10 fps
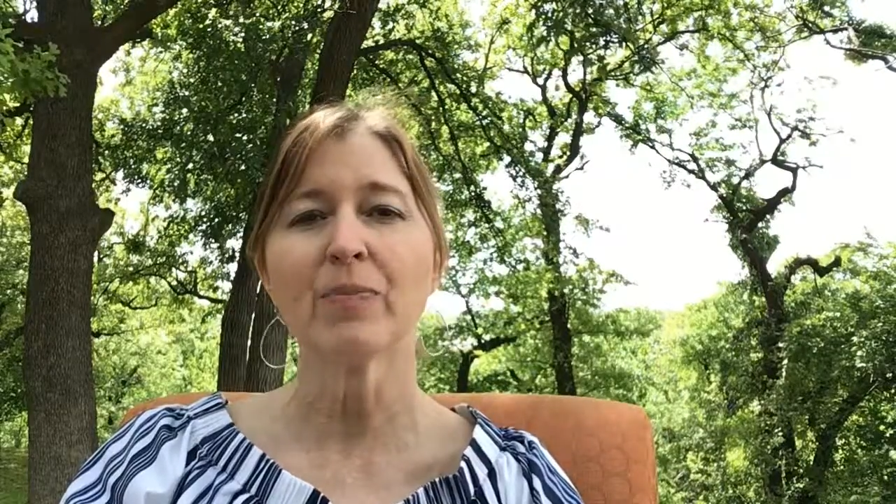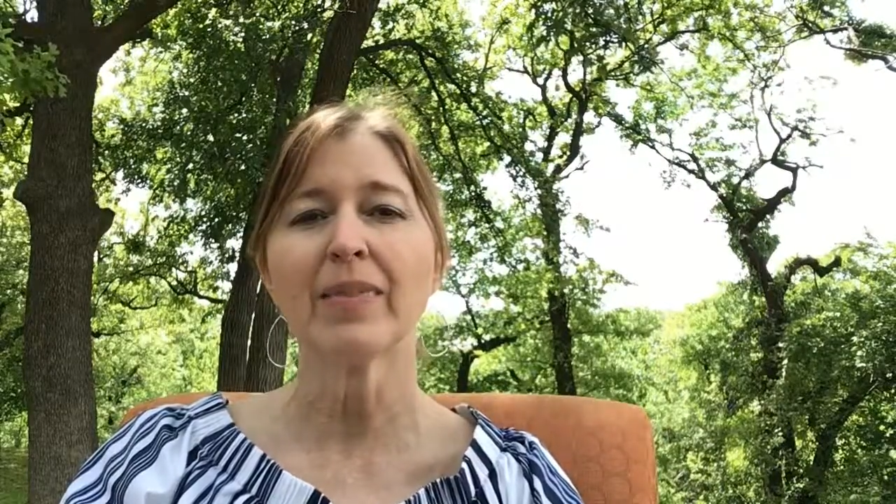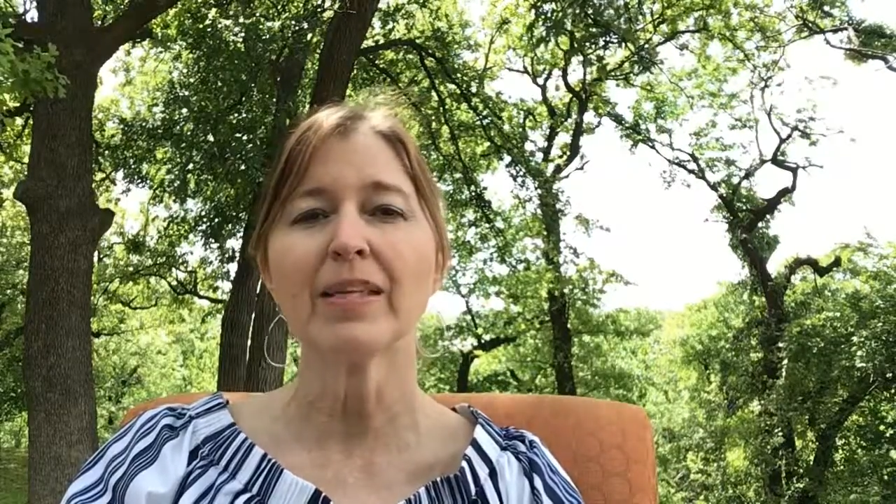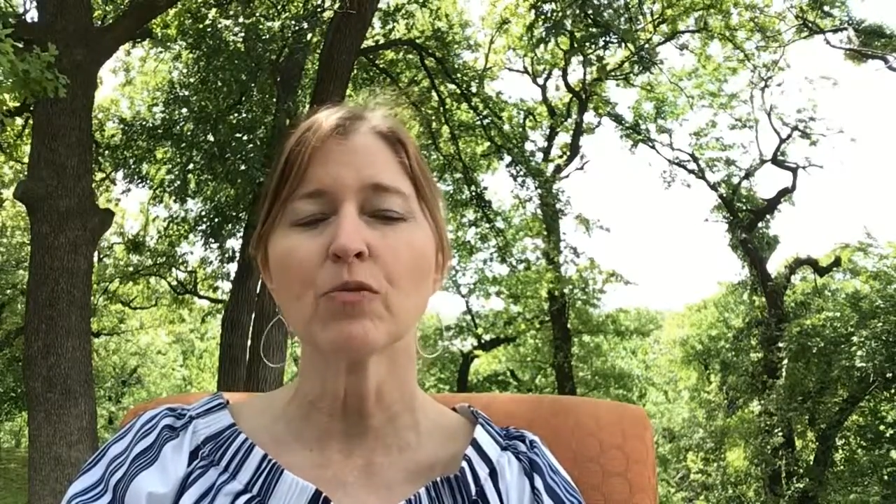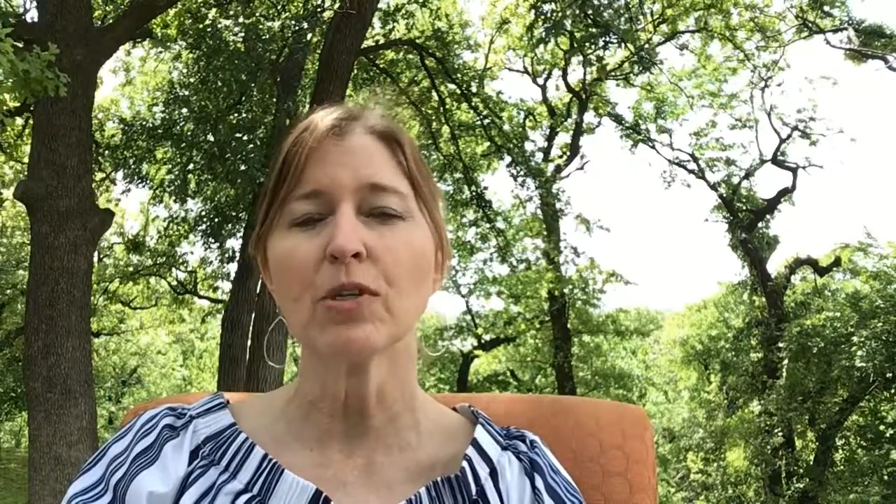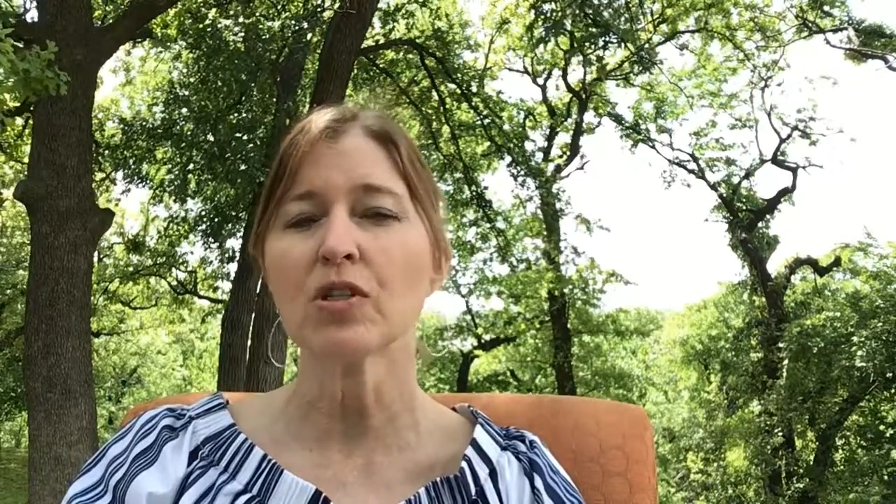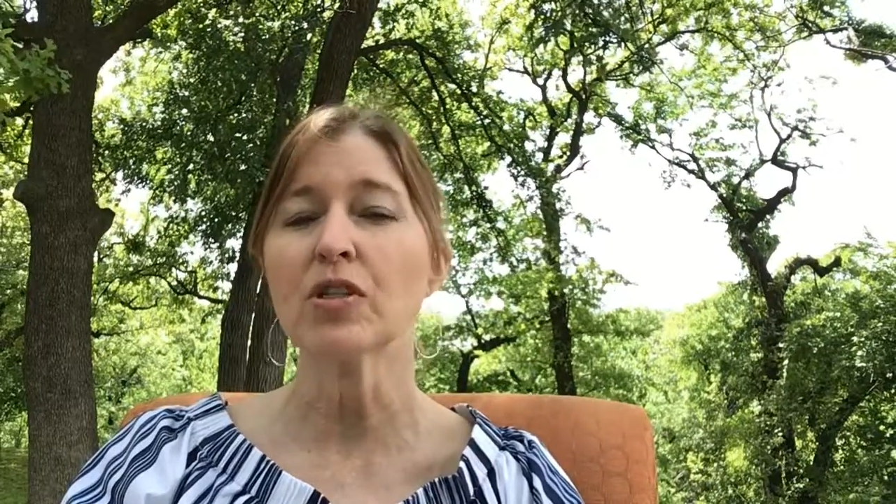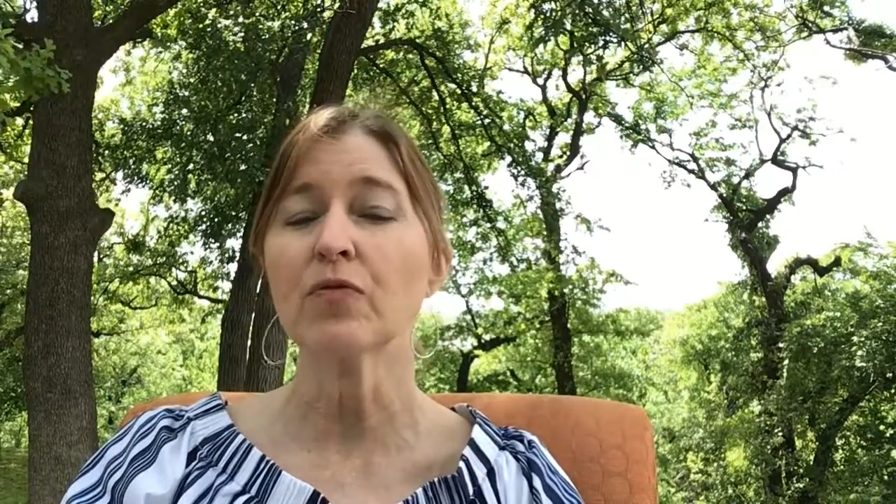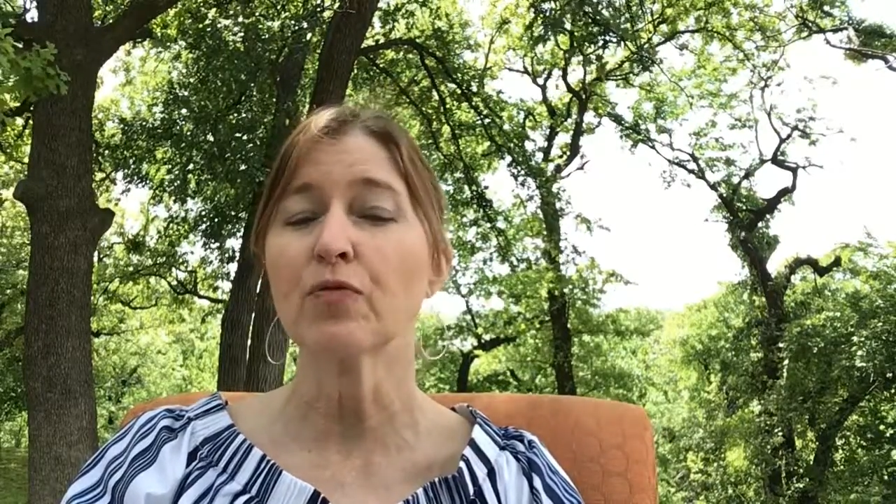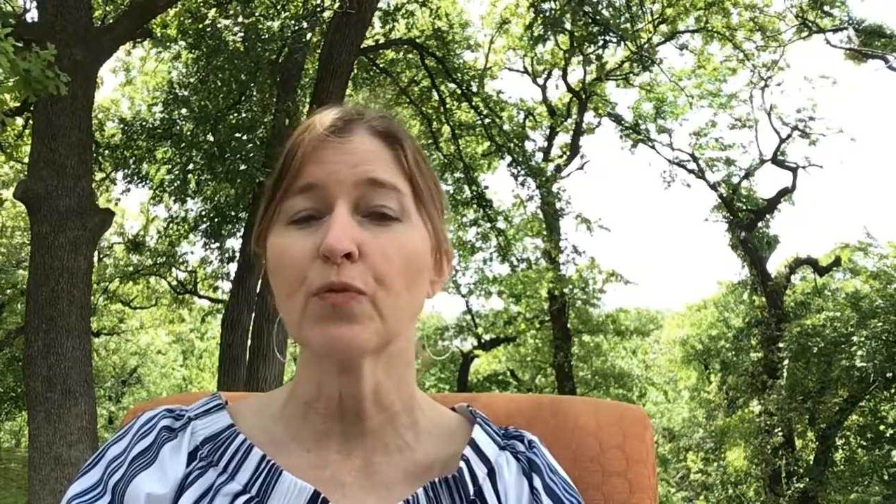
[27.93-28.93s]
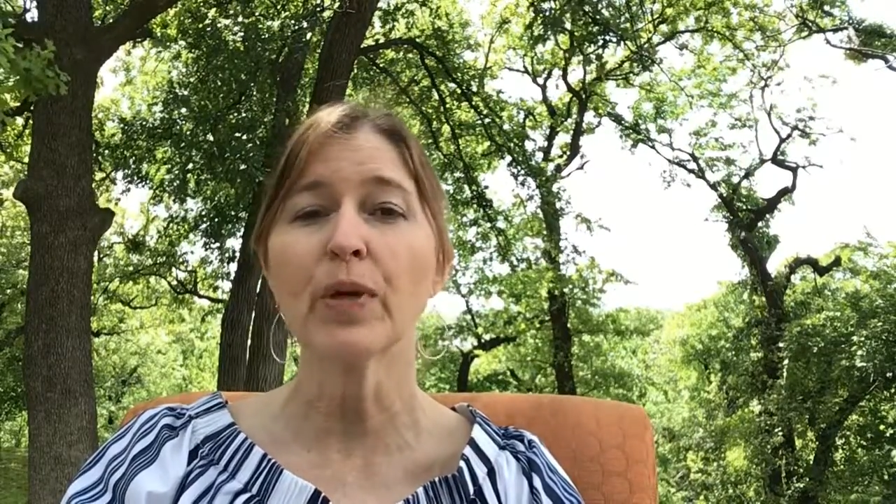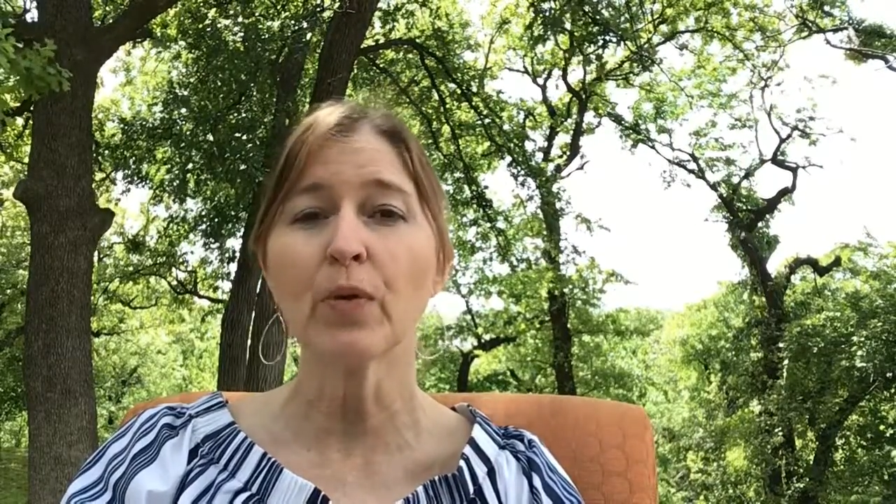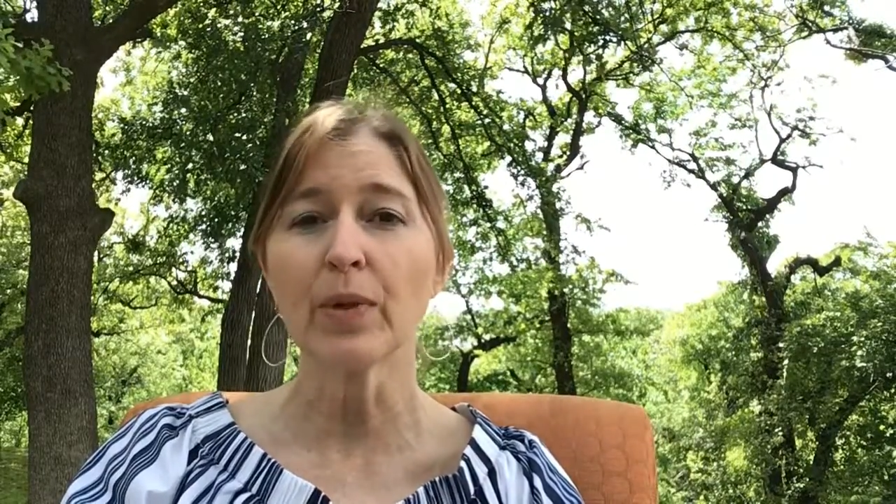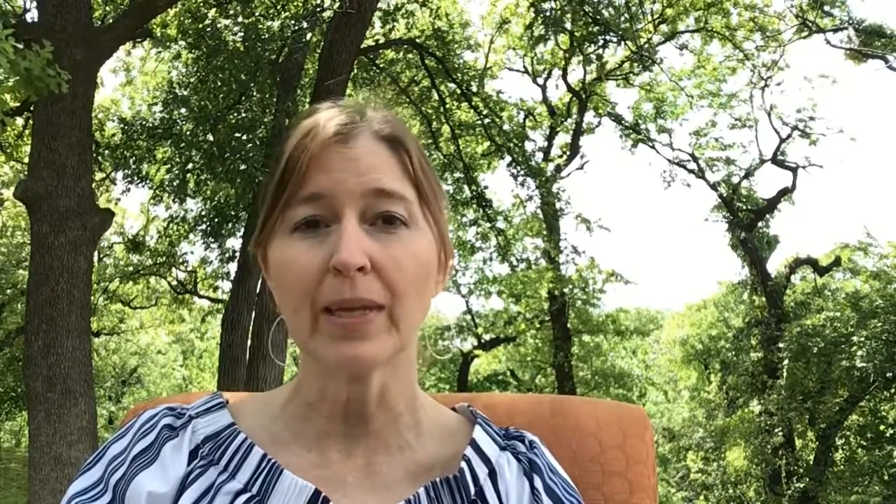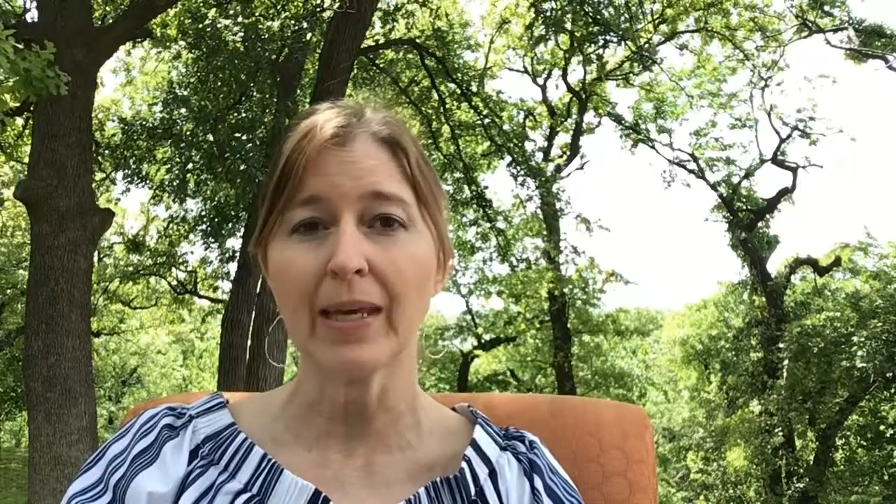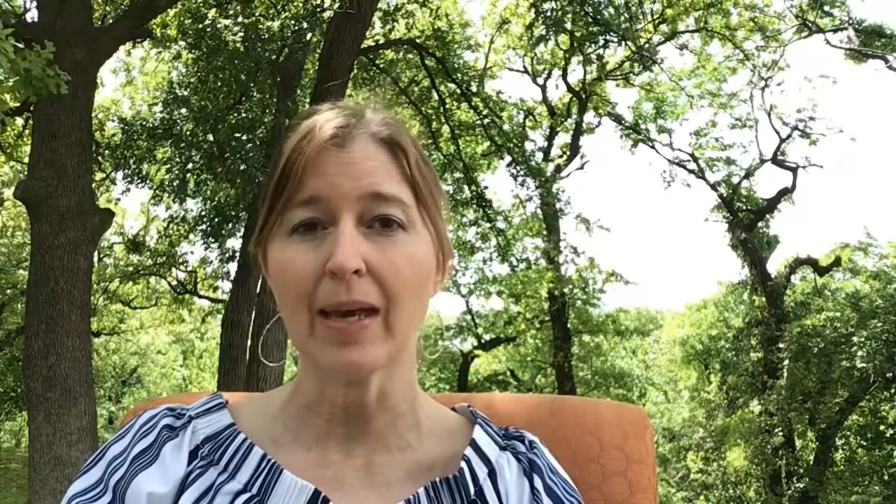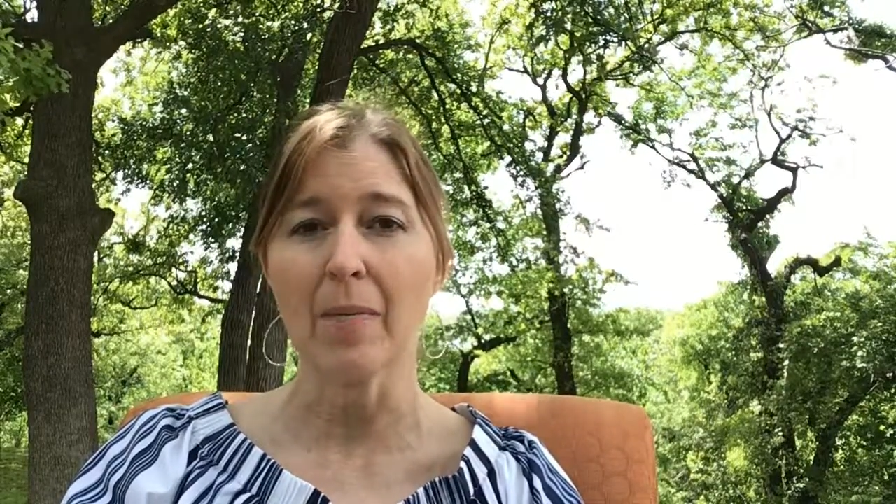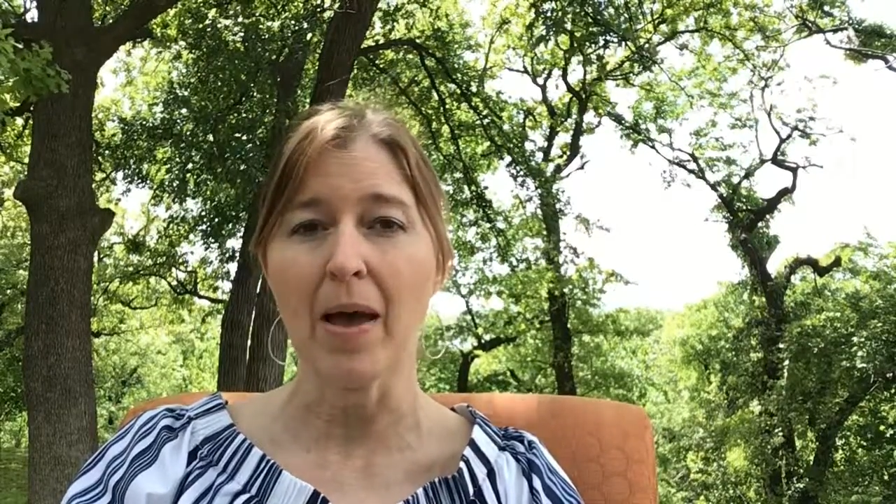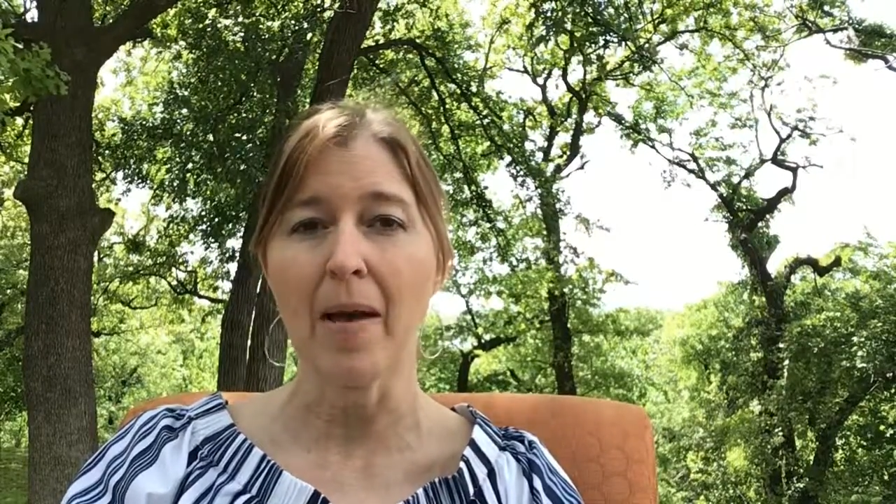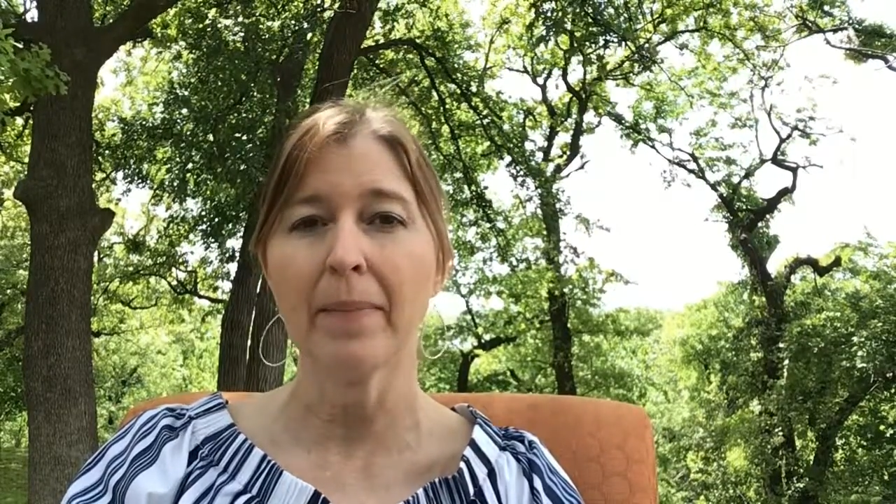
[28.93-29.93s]
But these questions frequently
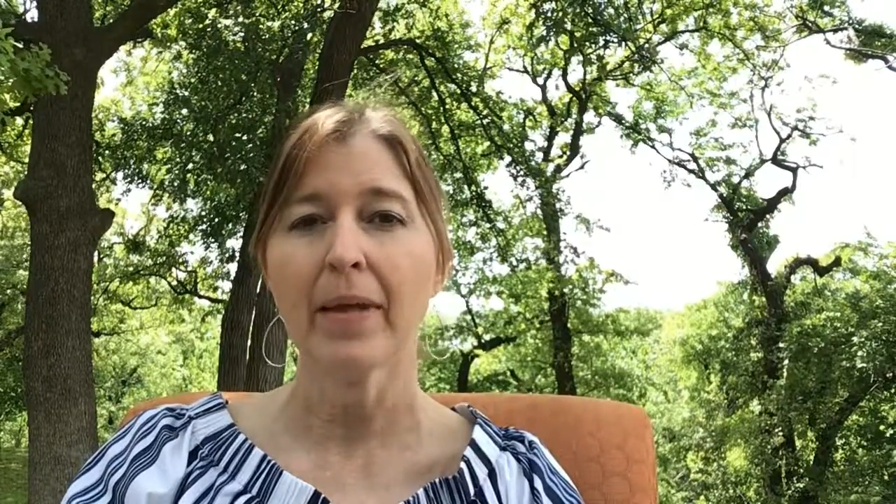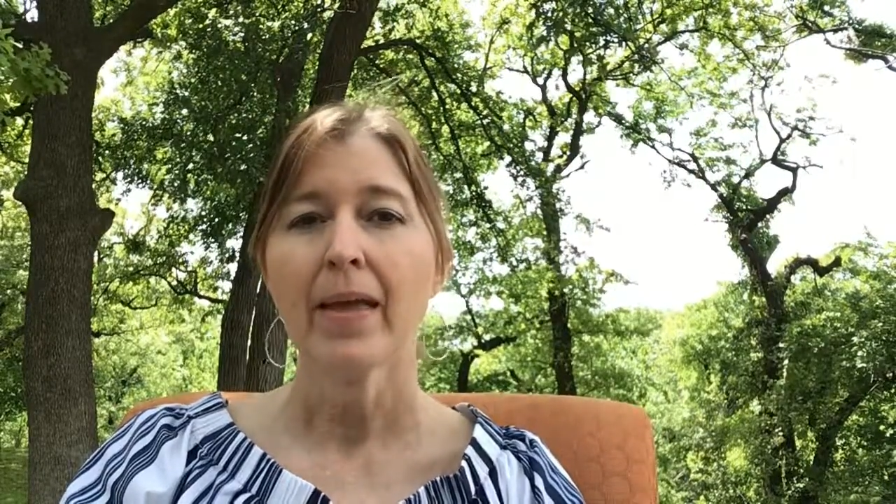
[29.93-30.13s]
come up,